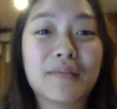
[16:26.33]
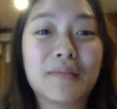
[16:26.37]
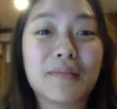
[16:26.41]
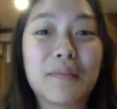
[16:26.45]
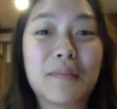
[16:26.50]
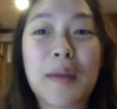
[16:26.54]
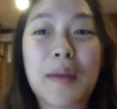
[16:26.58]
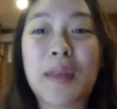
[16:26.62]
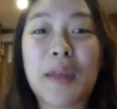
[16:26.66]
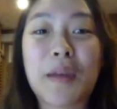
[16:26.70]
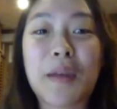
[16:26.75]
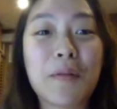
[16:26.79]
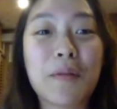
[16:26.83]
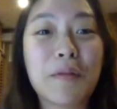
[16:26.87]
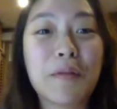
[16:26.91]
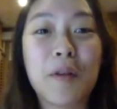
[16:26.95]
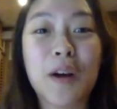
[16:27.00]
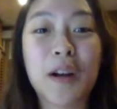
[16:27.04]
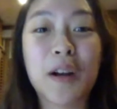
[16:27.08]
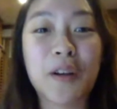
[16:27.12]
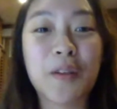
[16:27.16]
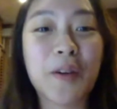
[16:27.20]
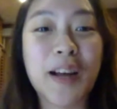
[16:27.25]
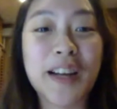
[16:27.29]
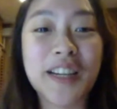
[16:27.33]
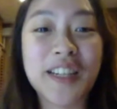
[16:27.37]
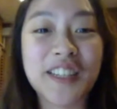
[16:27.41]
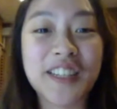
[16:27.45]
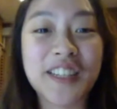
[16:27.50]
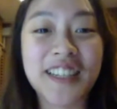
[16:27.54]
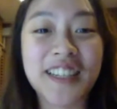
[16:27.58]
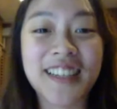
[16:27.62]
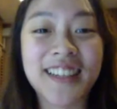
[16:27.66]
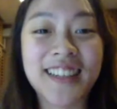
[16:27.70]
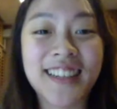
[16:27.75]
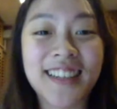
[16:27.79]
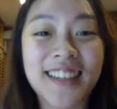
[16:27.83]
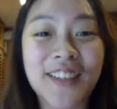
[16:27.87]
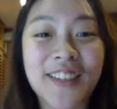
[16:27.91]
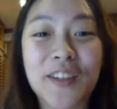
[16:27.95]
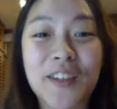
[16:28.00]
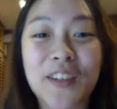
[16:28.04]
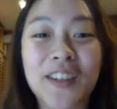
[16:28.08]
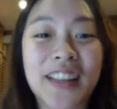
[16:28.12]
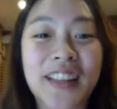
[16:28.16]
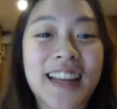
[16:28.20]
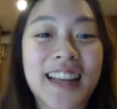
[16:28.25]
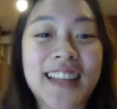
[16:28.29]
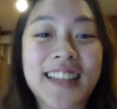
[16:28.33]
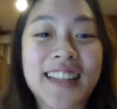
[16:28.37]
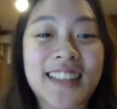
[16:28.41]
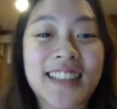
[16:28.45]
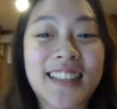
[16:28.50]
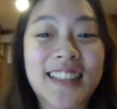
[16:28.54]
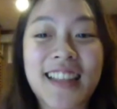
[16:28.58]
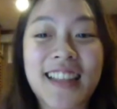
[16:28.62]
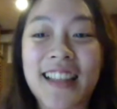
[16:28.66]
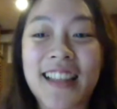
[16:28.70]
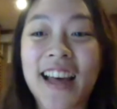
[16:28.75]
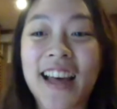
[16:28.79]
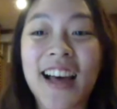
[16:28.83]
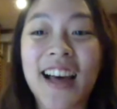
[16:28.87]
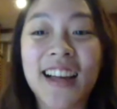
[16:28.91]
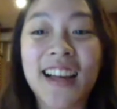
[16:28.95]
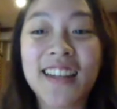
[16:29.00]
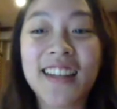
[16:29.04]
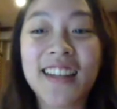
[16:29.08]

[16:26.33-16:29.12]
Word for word: maybe one question or less than that.